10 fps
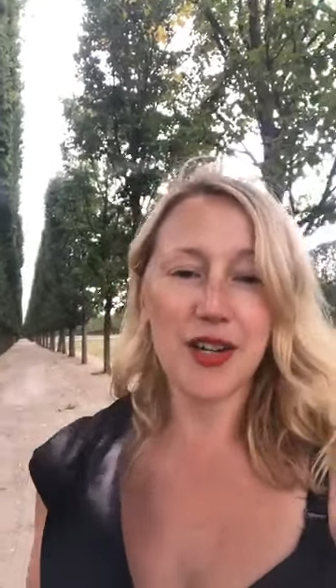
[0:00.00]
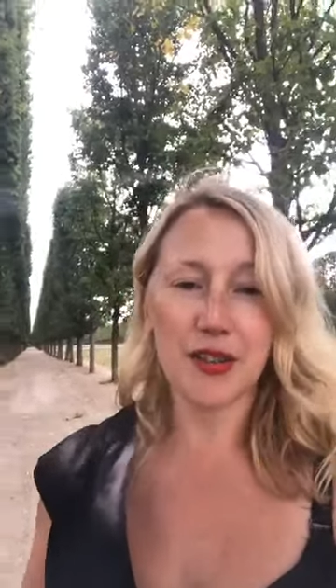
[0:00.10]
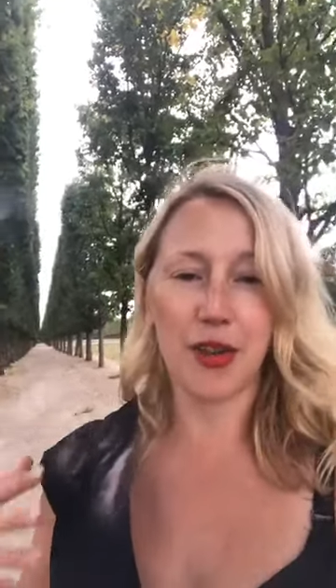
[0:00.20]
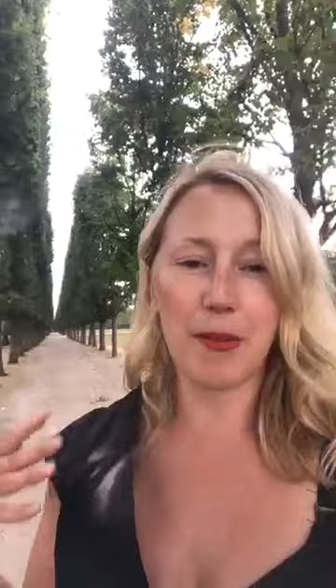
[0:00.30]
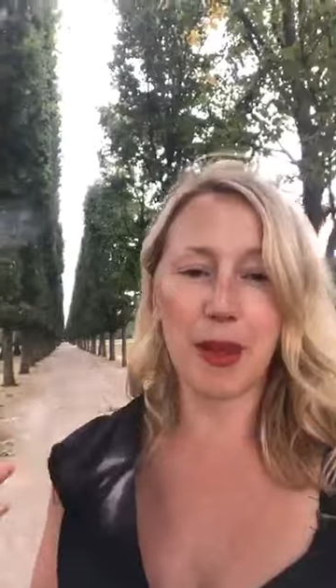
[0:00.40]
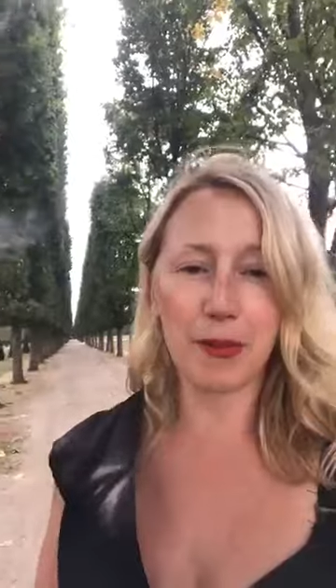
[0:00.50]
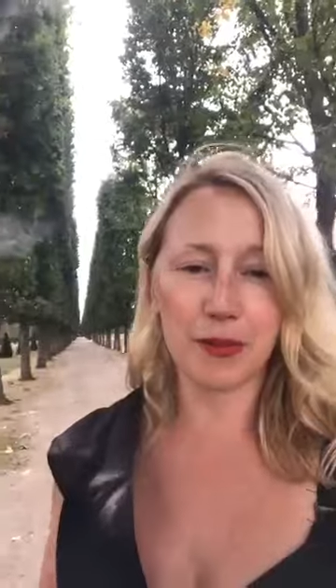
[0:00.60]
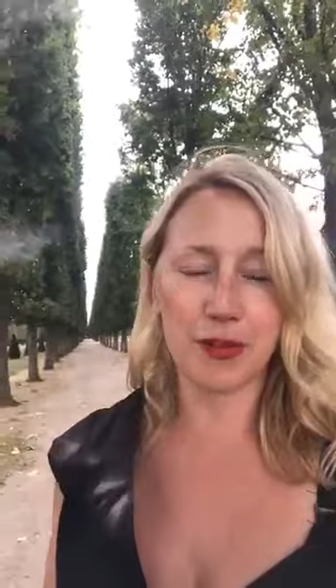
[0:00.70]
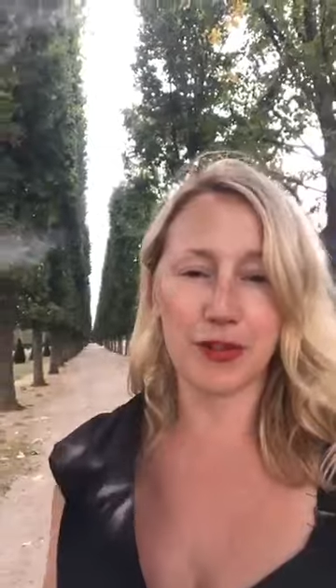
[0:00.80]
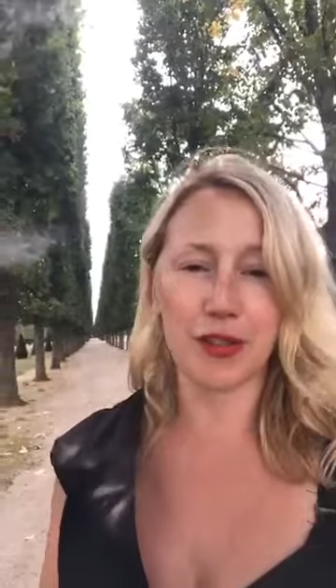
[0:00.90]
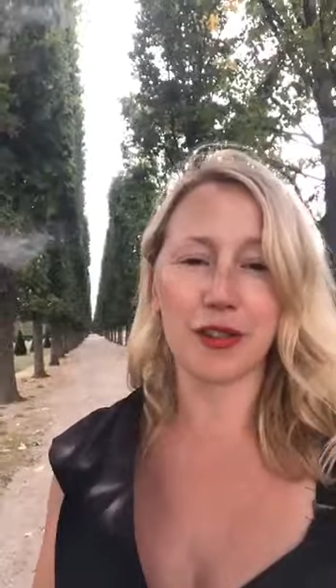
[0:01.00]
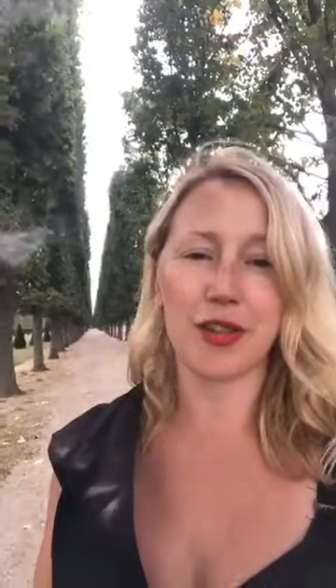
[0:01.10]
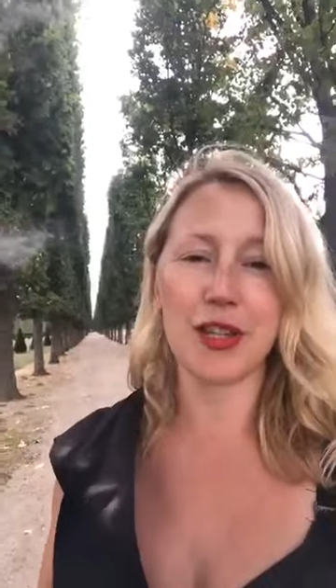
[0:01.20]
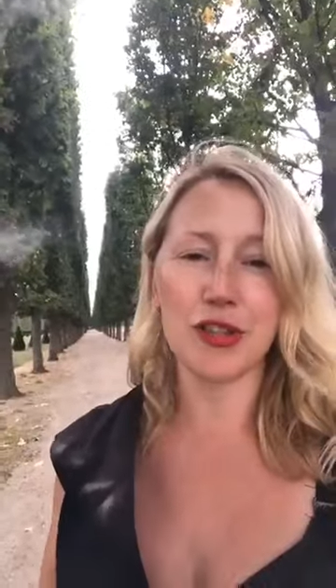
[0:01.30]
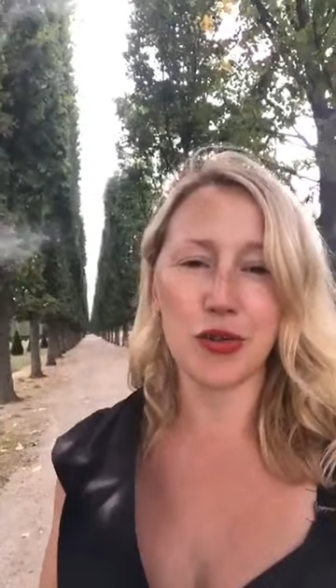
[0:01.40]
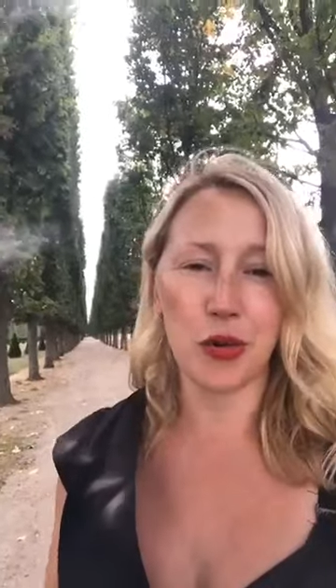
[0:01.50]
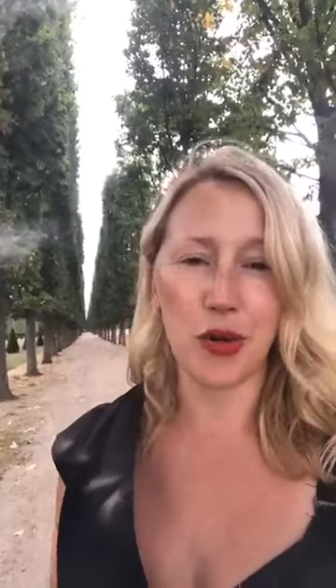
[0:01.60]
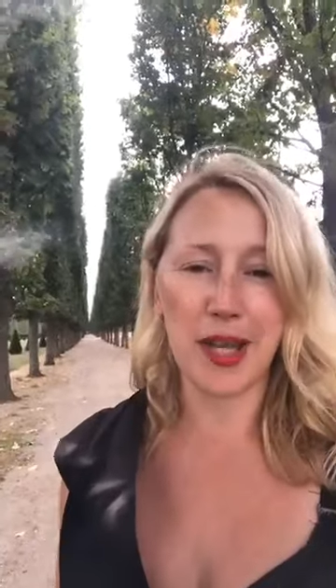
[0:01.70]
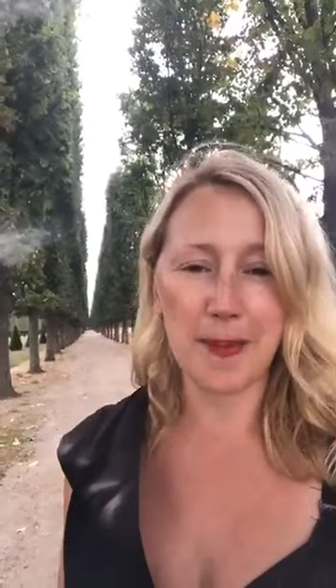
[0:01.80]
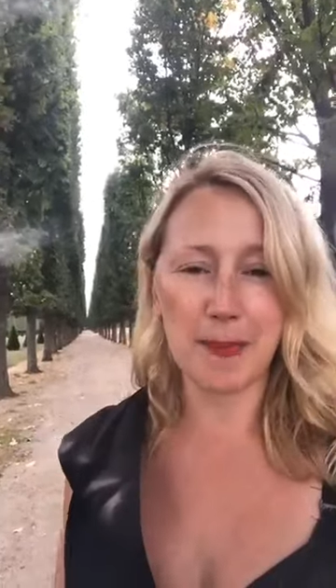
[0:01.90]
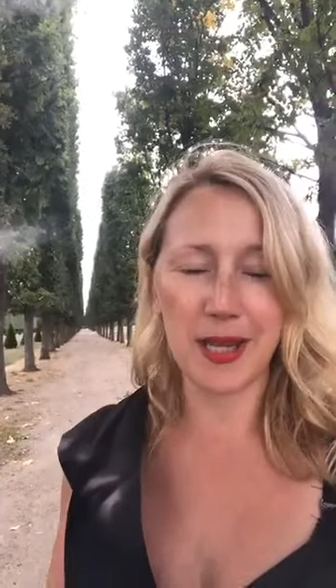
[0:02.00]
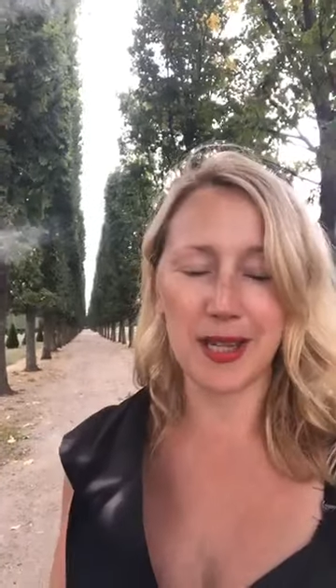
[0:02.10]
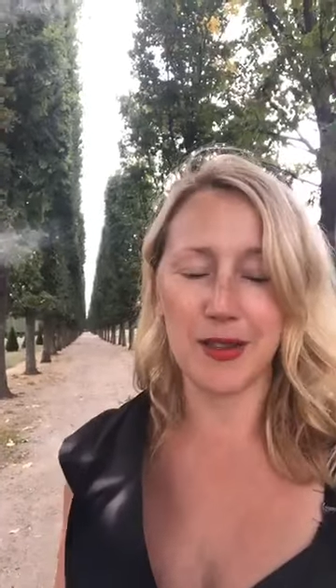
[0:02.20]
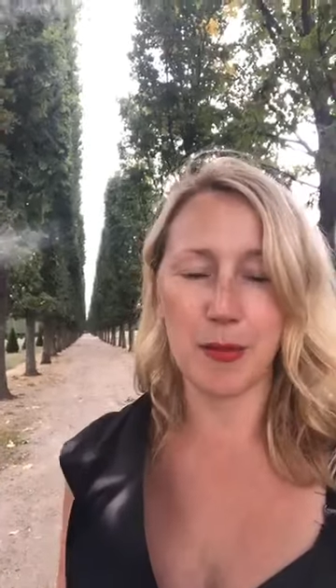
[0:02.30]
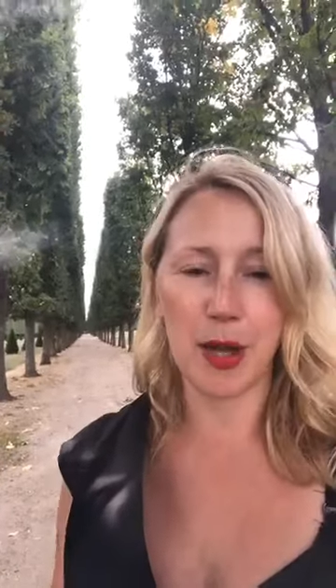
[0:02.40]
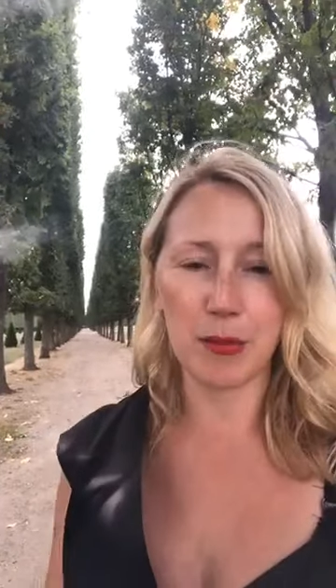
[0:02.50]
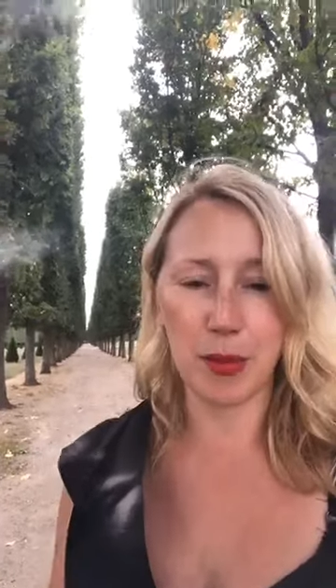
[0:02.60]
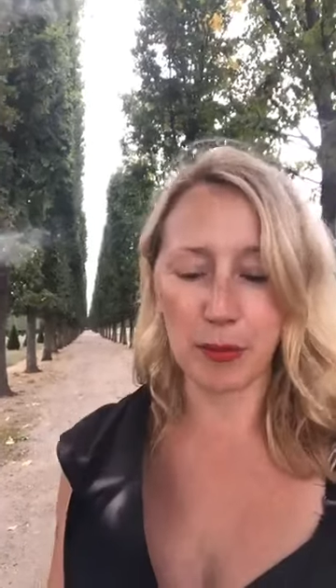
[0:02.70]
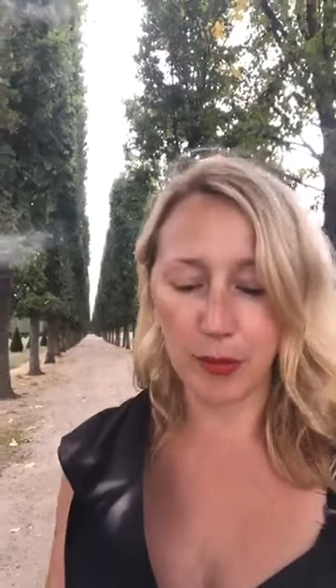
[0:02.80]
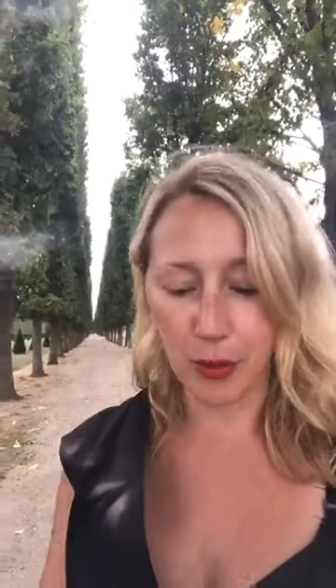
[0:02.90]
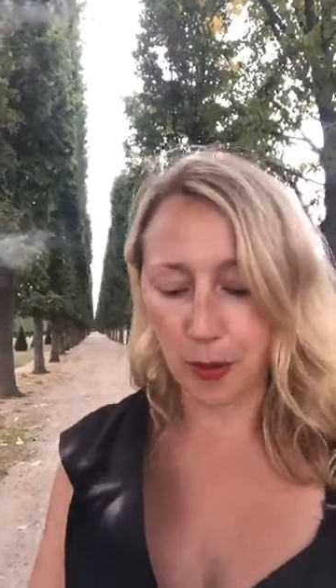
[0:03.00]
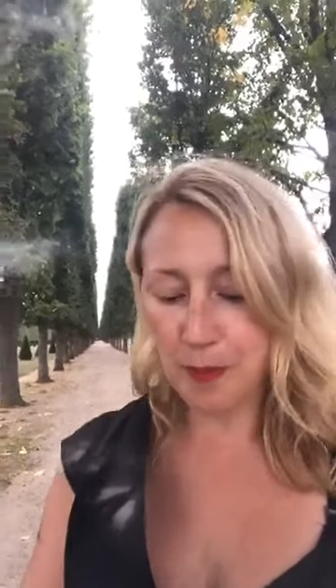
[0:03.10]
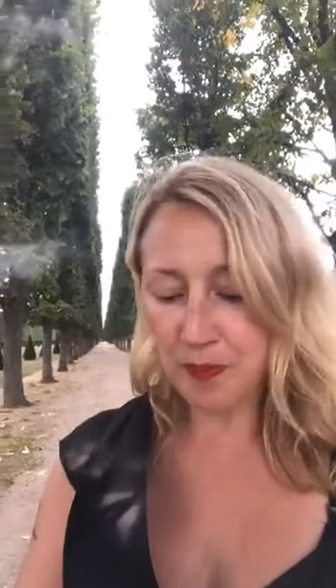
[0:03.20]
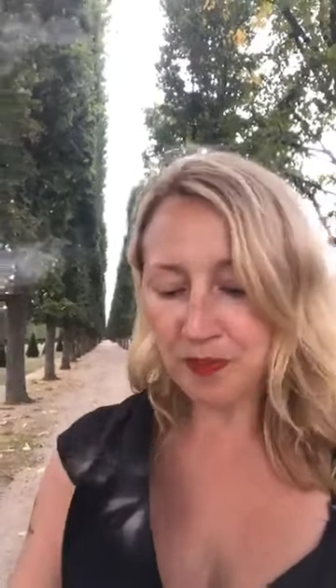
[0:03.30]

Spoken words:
so I'm able to just enjoy and be in the moment more.